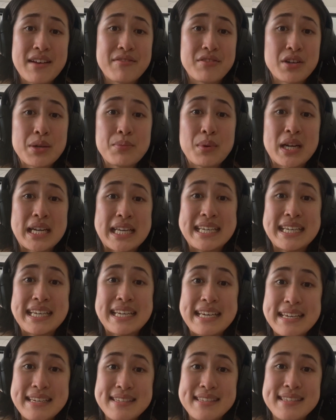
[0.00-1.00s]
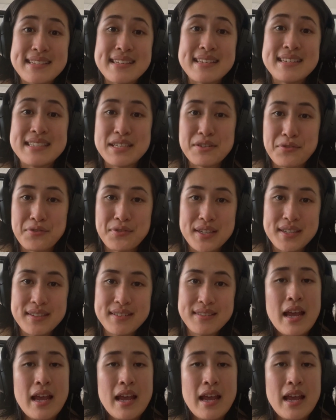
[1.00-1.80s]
everybody is different.